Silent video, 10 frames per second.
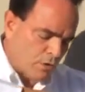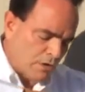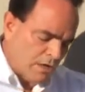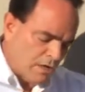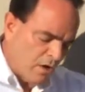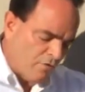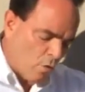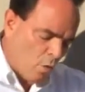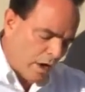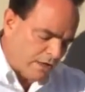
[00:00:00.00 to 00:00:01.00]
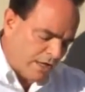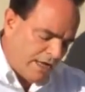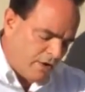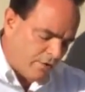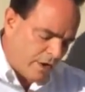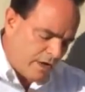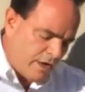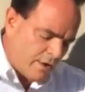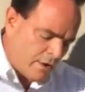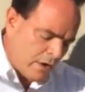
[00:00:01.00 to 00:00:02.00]
1 liter in
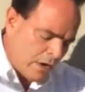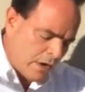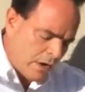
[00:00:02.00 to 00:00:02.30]
here.